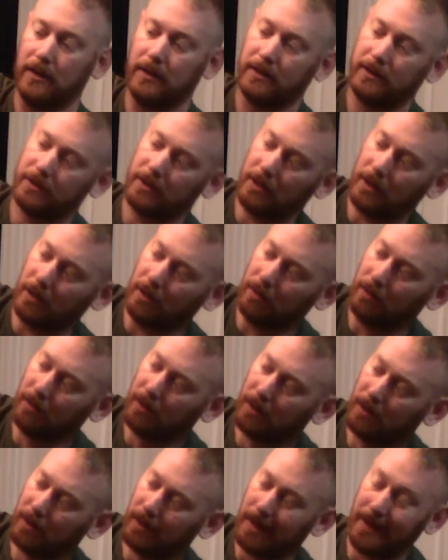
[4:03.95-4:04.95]
So
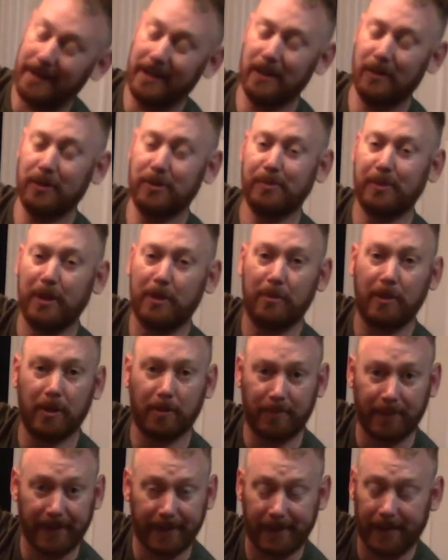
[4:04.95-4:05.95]
I know it's me
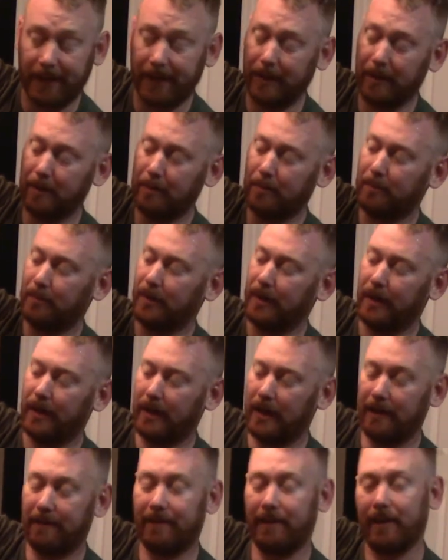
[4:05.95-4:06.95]
being picky, but
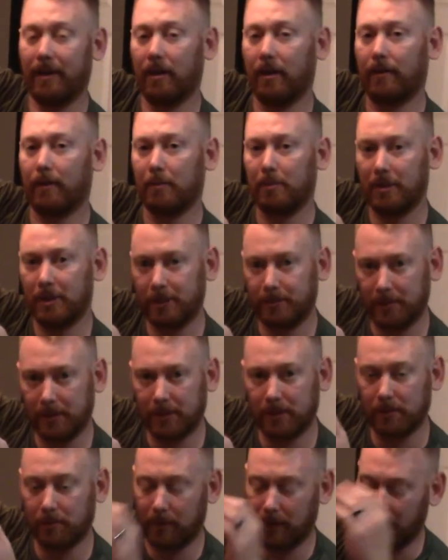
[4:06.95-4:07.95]
I figure if I'm going to spend
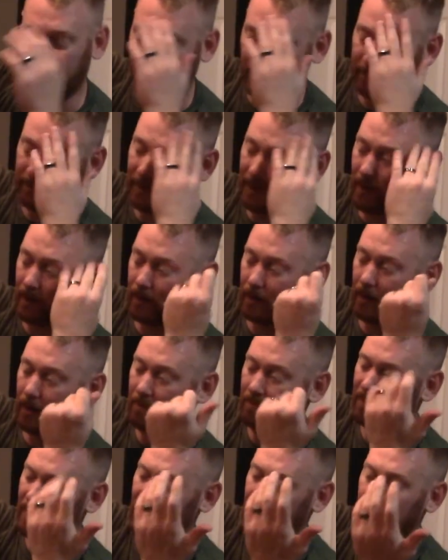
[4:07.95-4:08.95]
some money on a
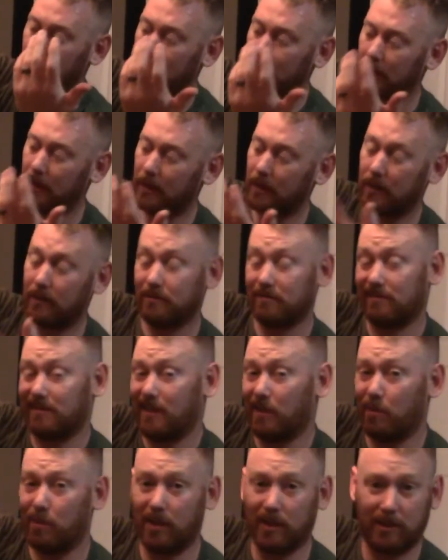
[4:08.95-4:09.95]
firearm, I
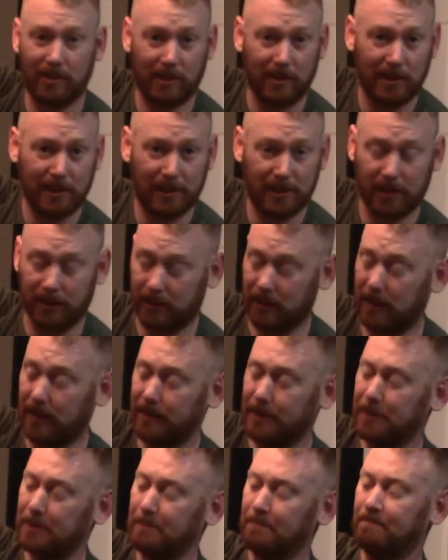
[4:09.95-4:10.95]
want it to at least look
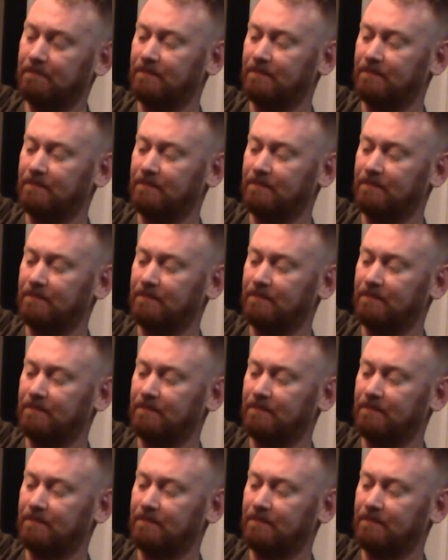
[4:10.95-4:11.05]
nice.